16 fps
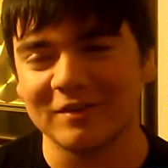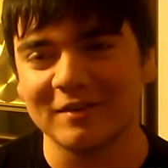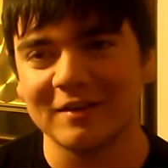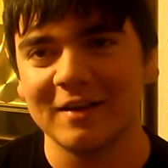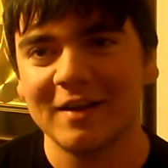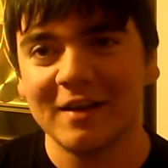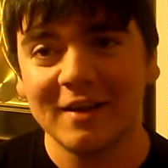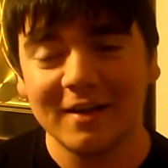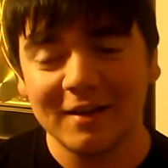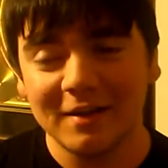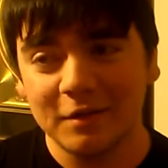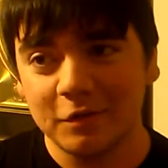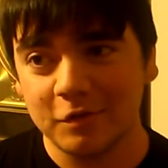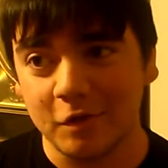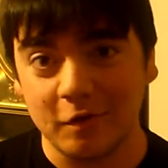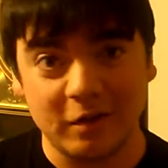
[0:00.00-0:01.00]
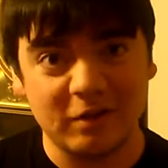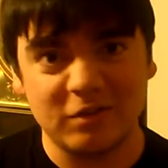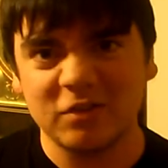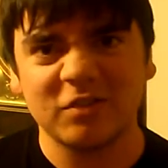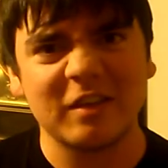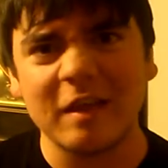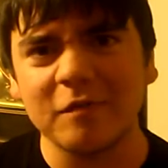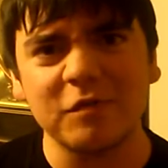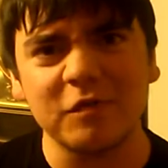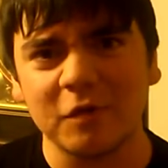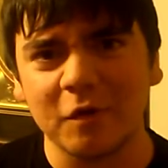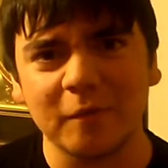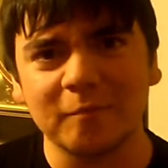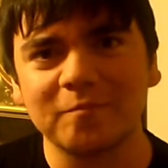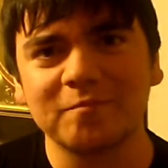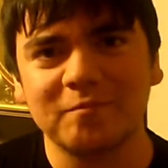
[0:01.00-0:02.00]
And so it just gives you
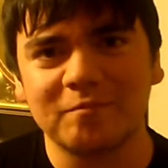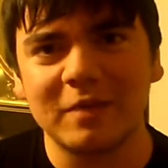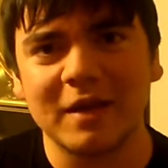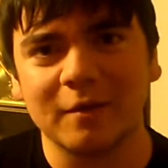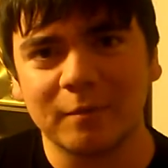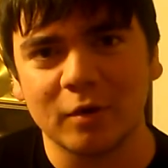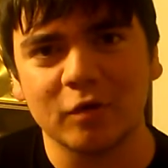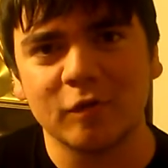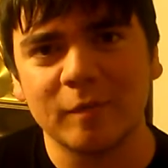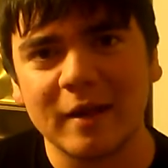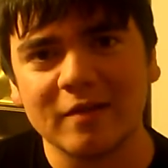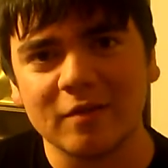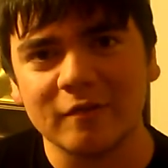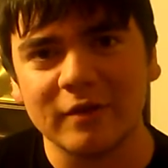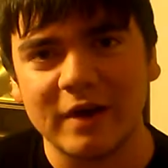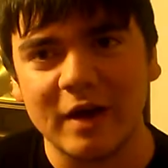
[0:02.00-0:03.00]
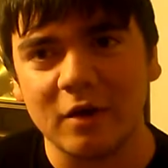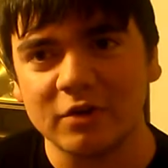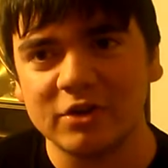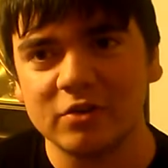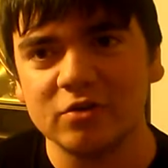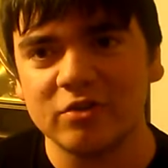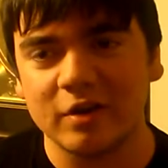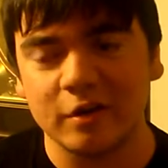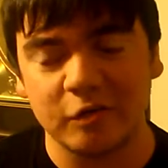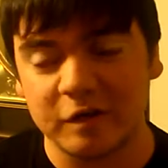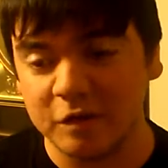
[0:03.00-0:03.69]
a big perspective on how huge it is.